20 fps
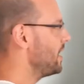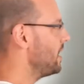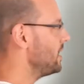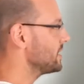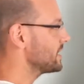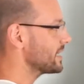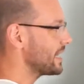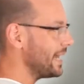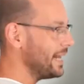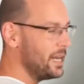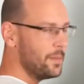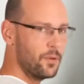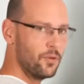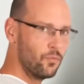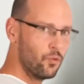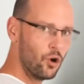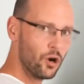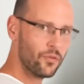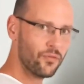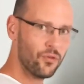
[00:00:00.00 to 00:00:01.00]
A
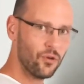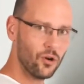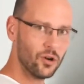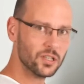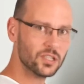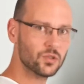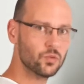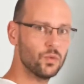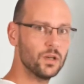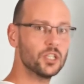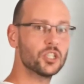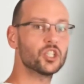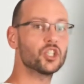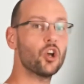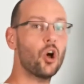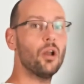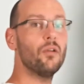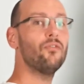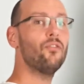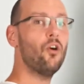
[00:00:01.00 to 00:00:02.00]
scalable workforce will
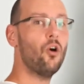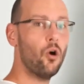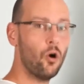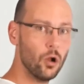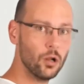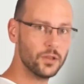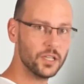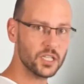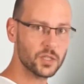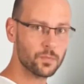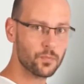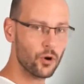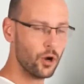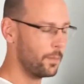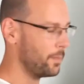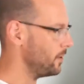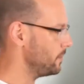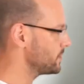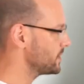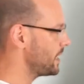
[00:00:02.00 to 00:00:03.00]
solve all these
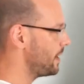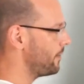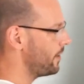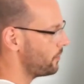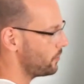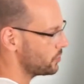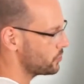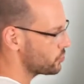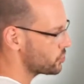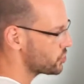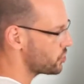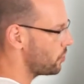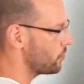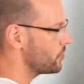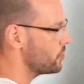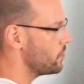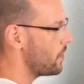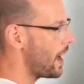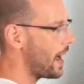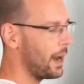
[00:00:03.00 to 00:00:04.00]
problems, and I want to show
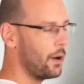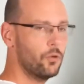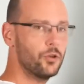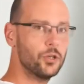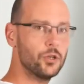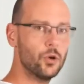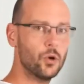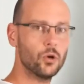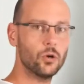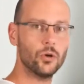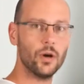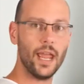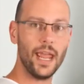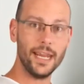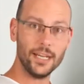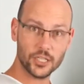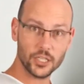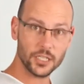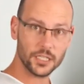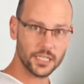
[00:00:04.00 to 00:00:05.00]
you how your
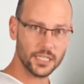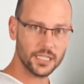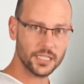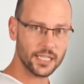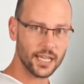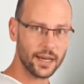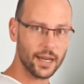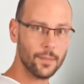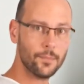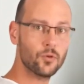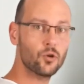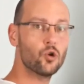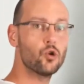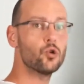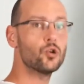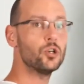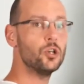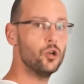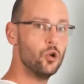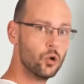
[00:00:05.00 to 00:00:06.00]
agency setup
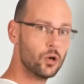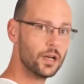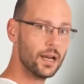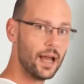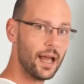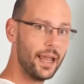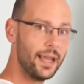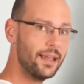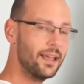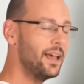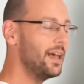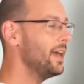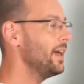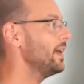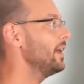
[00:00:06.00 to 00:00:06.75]
could look like